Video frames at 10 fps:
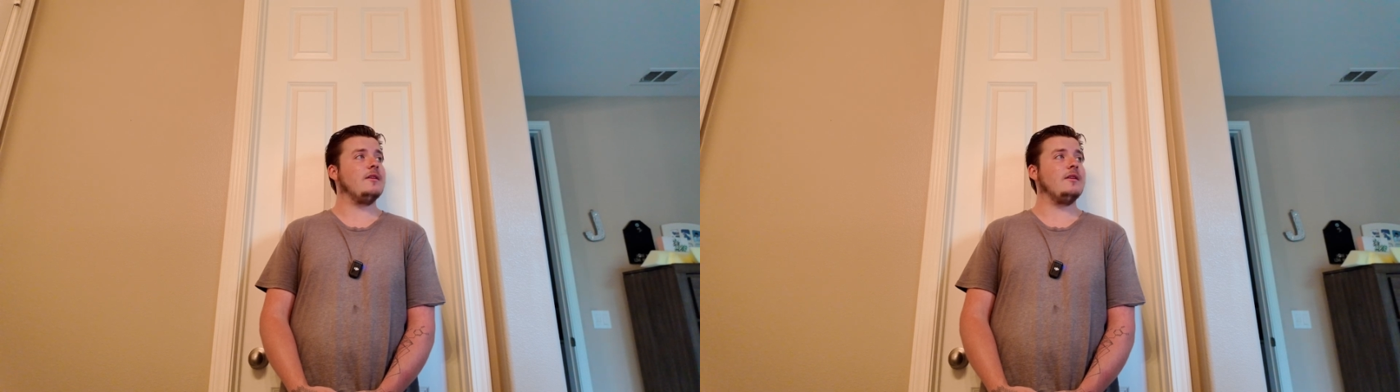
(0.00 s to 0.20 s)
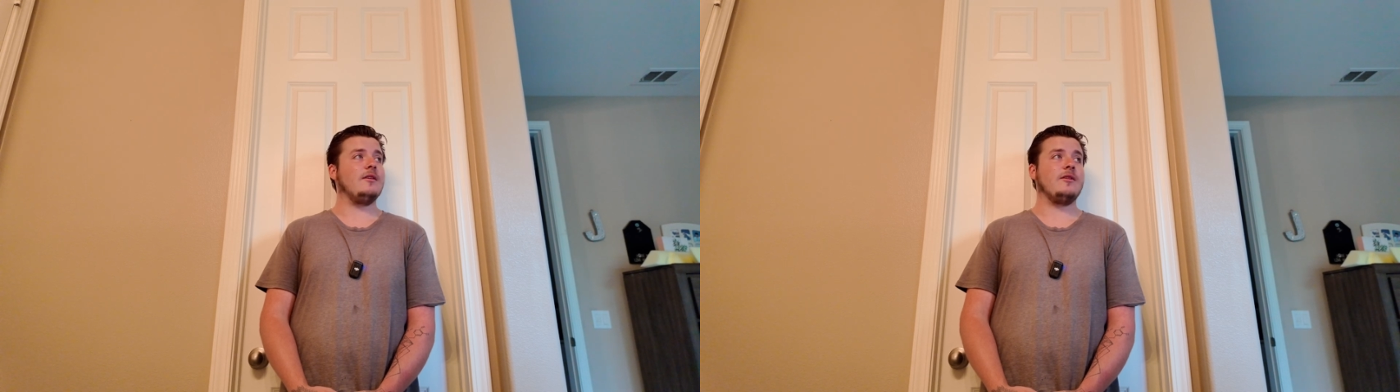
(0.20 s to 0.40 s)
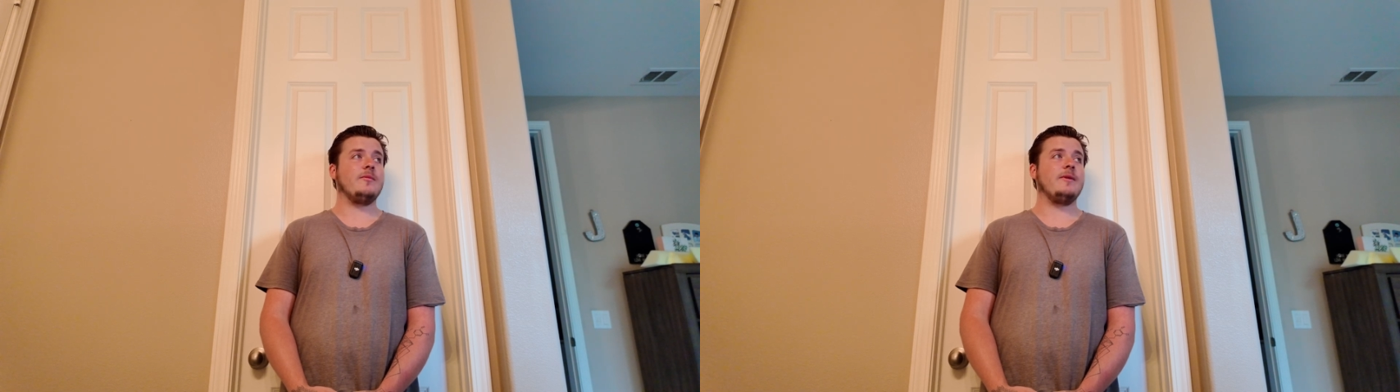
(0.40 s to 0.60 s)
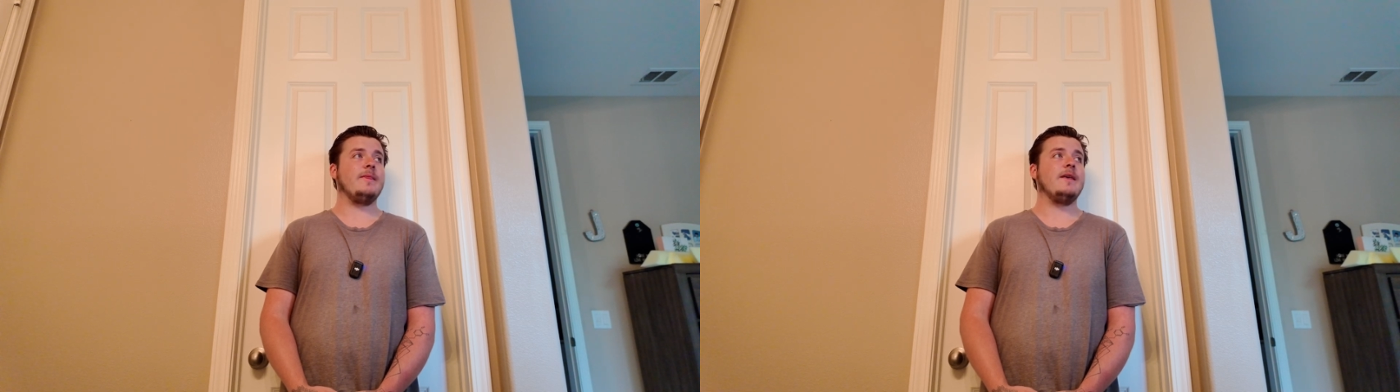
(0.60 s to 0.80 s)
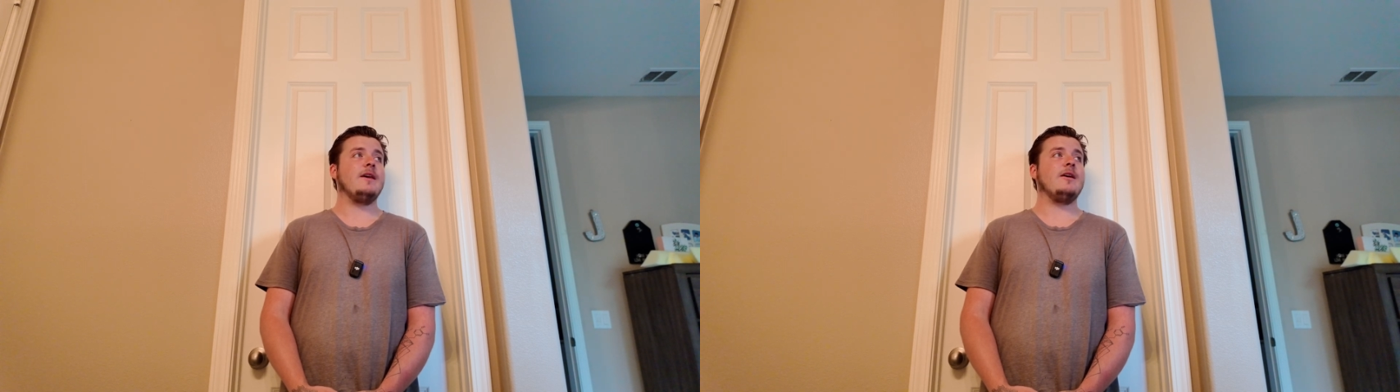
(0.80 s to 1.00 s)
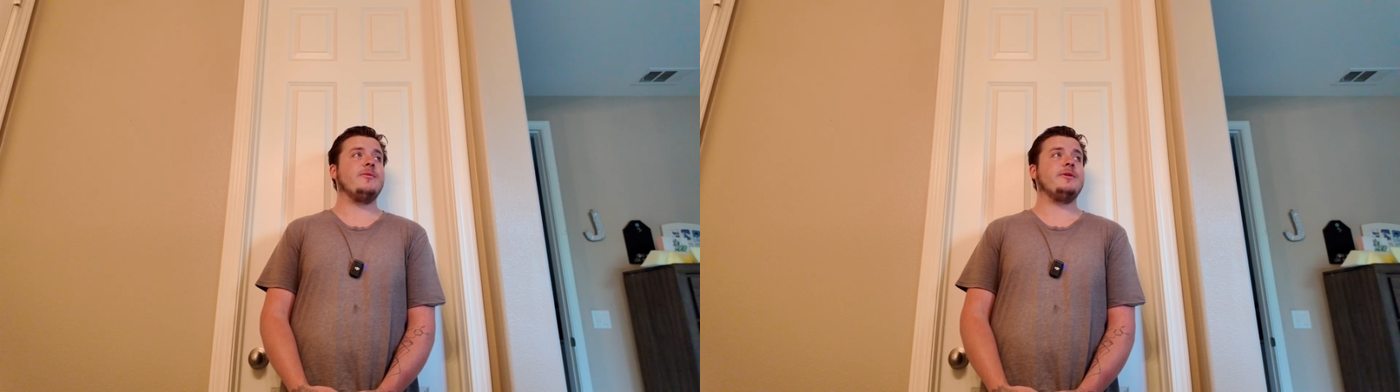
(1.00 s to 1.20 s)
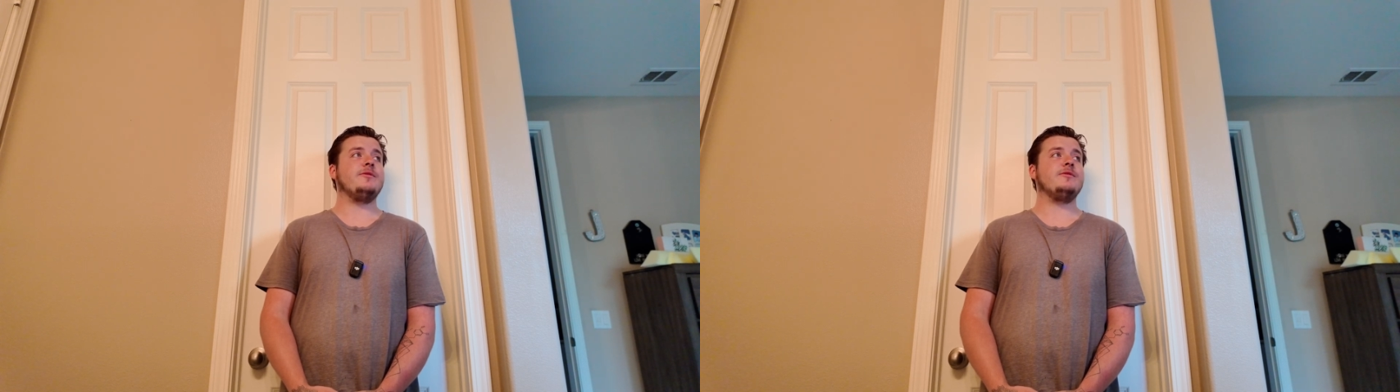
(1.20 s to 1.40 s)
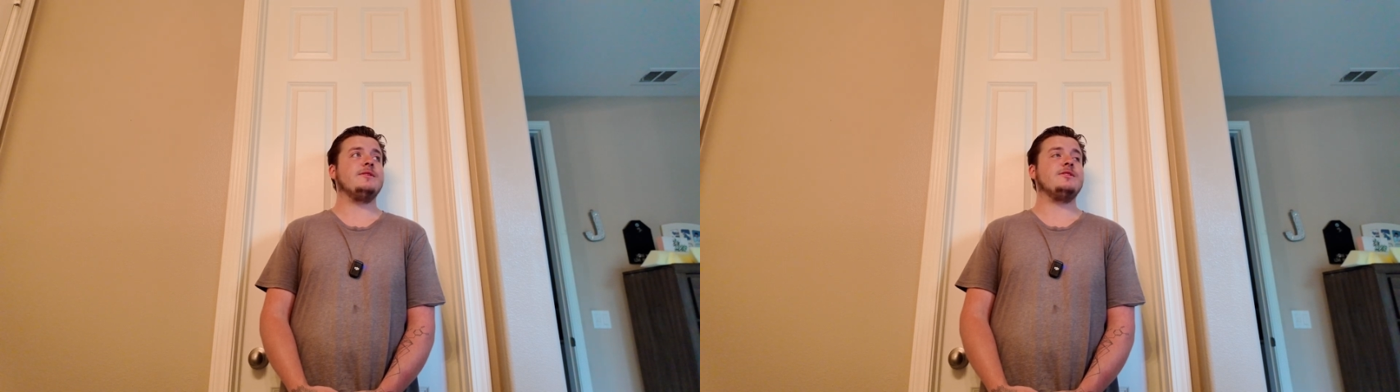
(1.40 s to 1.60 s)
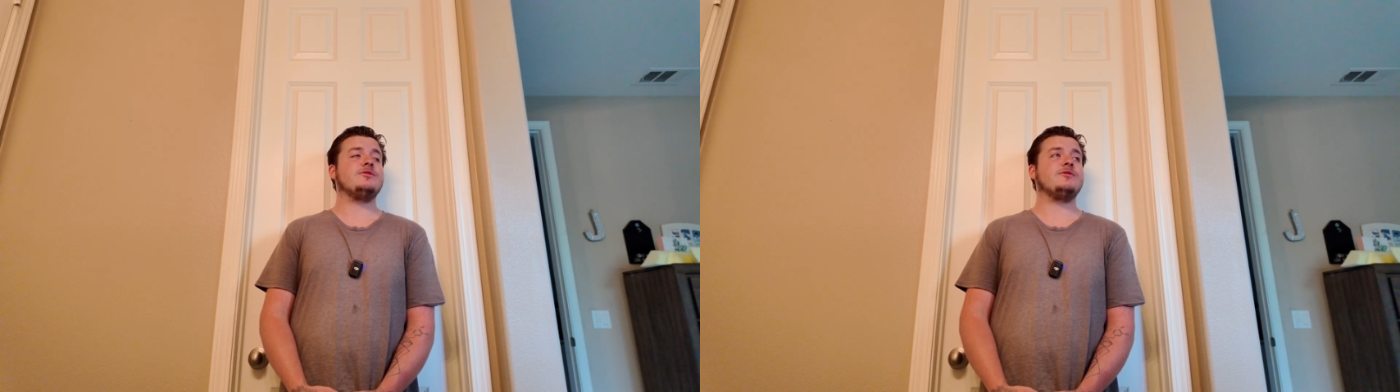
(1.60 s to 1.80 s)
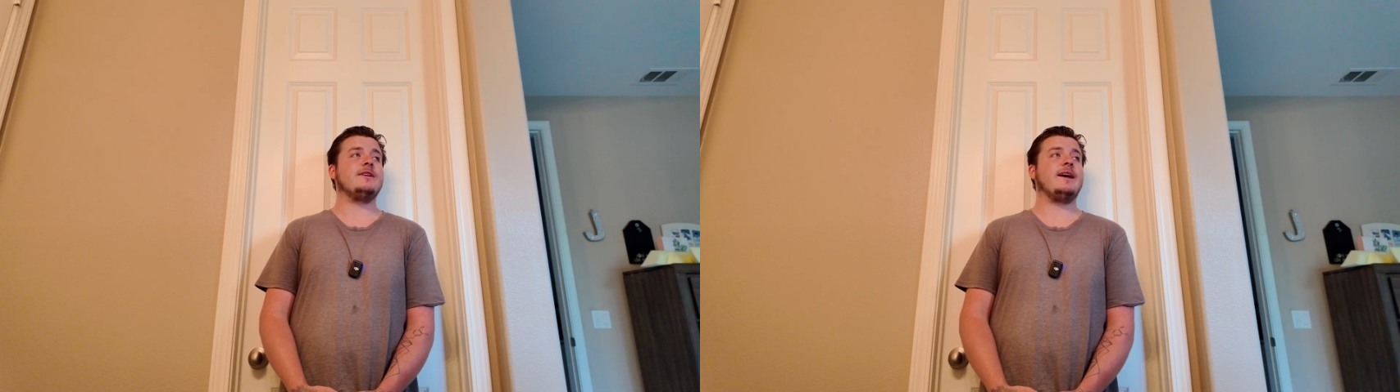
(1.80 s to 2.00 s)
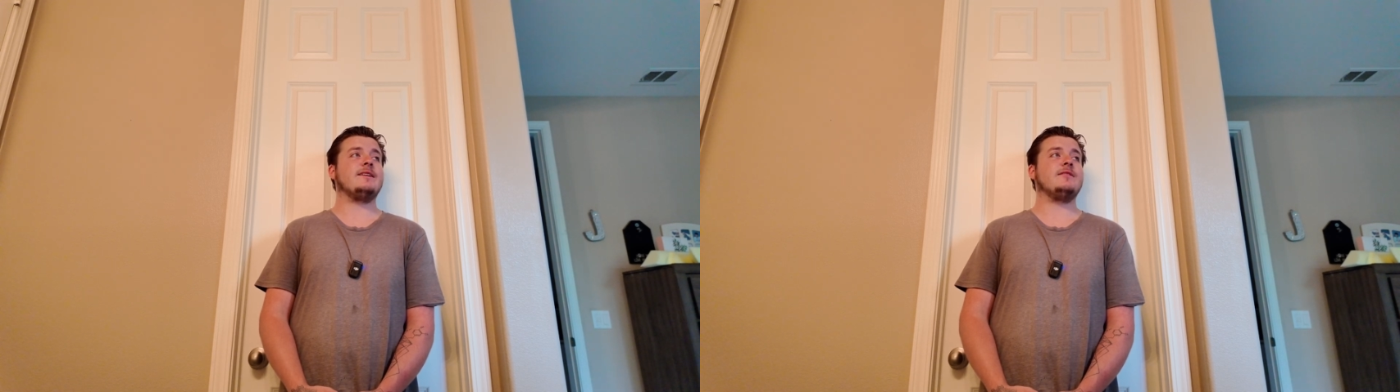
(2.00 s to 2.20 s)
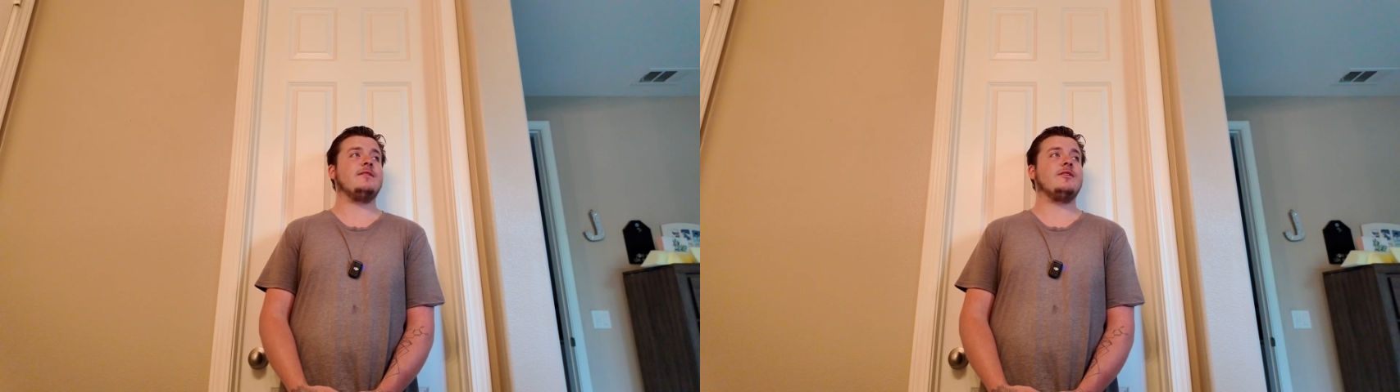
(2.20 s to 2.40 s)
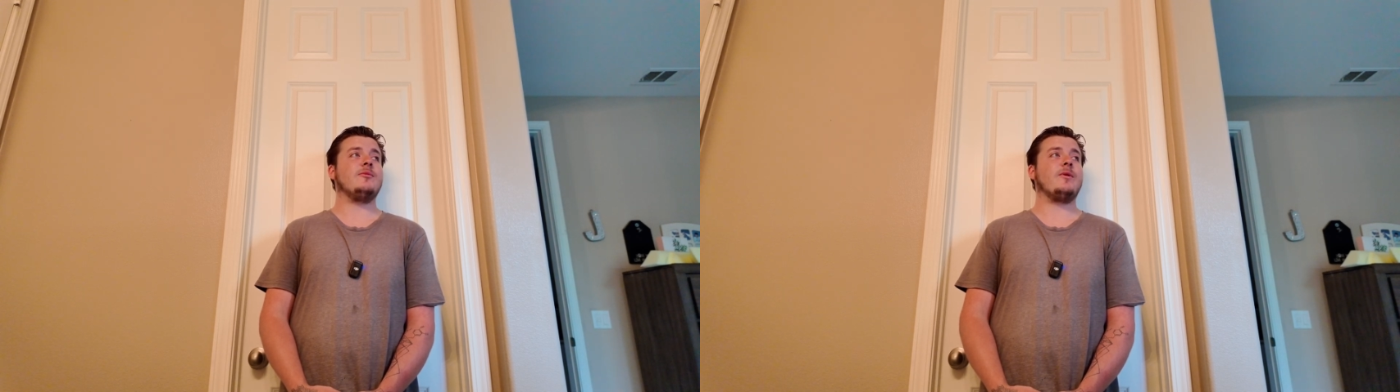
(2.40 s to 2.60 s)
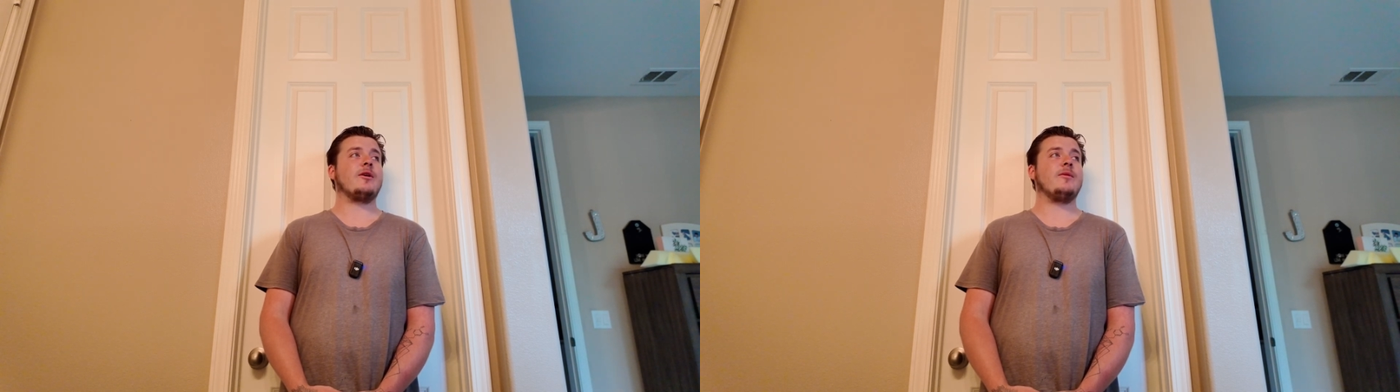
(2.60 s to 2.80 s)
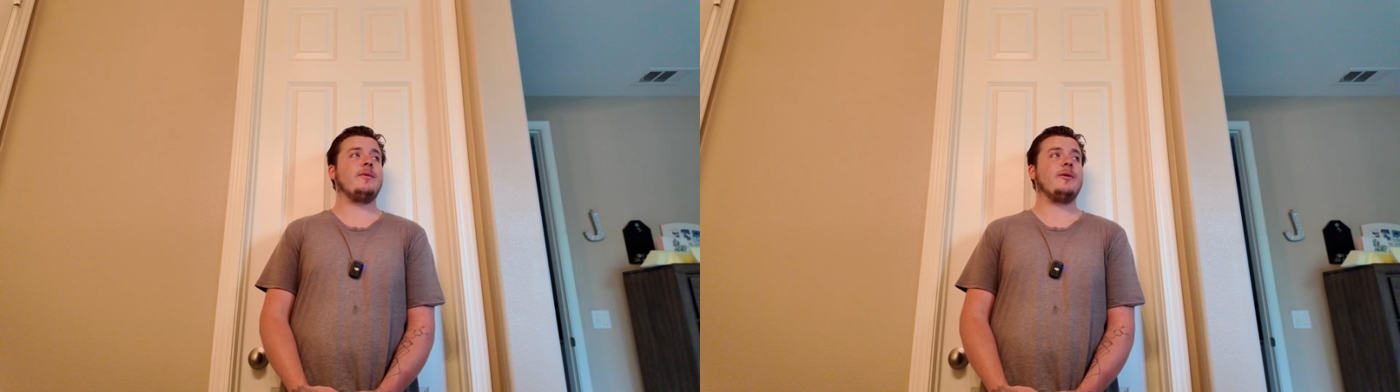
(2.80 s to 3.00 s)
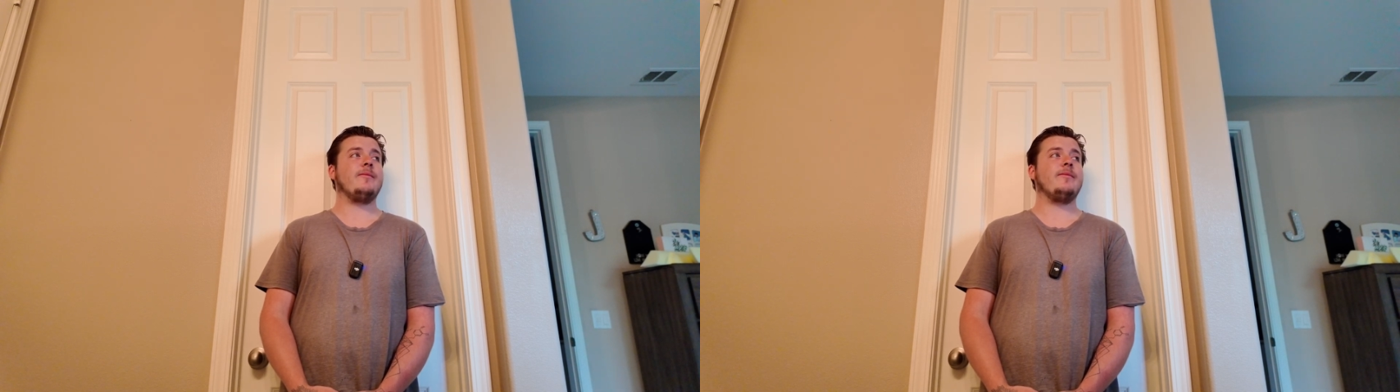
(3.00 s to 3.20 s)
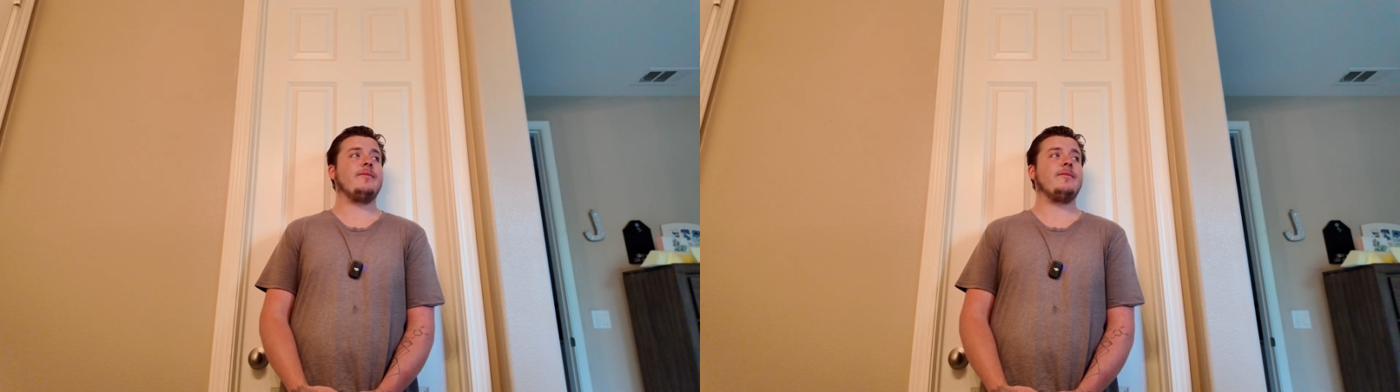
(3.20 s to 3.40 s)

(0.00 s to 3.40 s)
You know what I mean? And when you really truly activate your Merkaba,